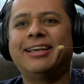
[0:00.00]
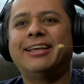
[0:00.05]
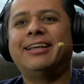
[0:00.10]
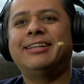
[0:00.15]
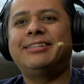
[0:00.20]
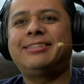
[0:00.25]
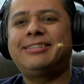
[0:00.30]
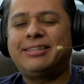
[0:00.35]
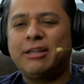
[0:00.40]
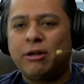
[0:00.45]

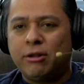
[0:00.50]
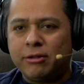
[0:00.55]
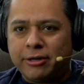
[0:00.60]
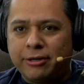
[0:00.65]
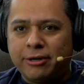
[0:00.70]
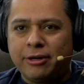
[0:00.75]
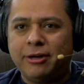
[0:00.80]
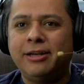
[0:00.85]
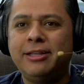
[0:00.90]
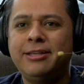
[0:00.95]
It's still
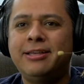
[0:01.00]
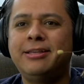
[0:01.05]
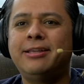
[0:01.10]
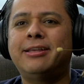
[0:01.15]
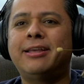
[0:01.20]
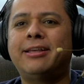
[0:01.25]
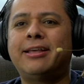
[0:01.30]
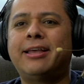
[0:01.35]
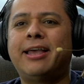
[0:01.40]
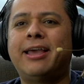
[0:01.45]

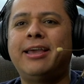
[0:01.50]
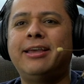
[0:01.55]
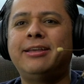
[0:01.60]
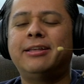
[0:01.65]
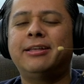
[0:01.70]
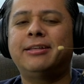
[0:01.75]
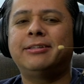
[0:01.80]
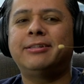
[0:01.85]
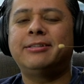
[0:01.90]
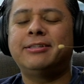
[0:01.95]
early
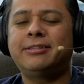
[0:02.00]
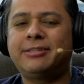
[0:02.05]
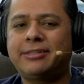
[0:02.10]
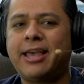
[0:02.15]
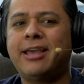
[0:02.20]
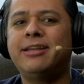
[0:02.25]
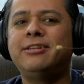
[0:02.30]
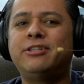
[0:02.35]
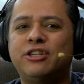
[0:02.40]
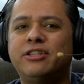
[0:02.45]
a, uh, the
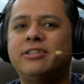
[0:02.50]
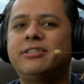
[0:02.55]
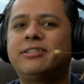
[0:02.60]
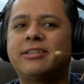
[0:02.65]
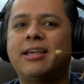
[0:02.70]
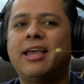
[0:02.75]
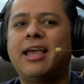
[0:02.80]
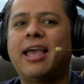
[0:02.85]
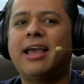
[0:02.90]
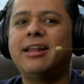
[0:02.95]
stages
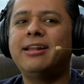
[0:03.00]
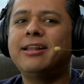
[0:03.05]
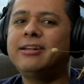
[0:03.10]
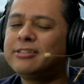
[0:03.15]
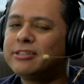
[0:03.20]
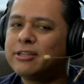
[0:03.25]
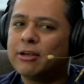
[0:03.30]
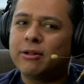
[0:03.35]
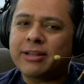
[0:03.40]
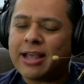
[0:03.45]
and it's
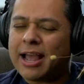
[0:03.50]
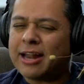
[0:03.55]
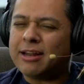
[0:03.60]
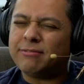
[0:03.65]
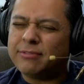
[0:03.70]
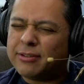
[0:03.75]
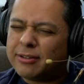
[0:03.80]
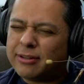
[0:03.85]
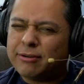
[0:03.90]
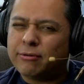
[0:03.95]
still kind
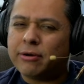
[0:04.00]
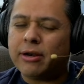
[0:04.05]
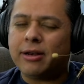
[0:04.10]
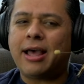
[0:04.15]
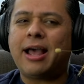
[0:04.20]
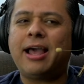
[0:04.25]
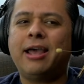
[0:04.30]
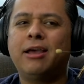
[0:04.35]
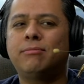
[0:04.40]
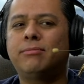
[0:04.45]
of
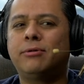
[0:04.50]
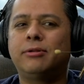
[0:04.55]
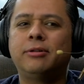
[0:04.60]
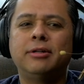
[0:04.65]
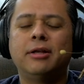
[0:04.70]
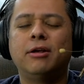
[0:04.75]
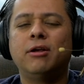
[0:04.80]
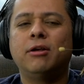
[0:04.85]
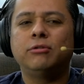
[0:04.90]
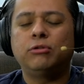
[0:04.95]
unreliable
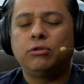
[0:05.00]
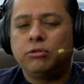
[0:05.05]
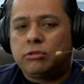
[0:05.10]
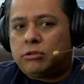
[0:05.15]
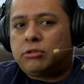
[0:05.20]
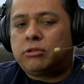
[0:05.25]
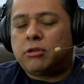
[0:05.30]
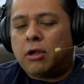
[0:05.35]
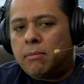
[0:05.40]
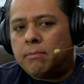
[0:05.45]
to
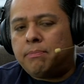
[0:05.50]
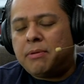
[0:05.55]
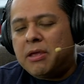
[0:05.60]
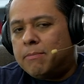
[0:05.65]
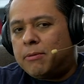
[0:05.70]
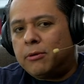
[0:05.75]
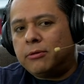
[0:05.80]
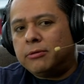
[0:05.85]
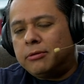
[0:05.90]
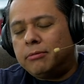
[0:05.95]
some
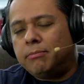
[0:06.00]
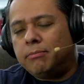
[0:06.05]
people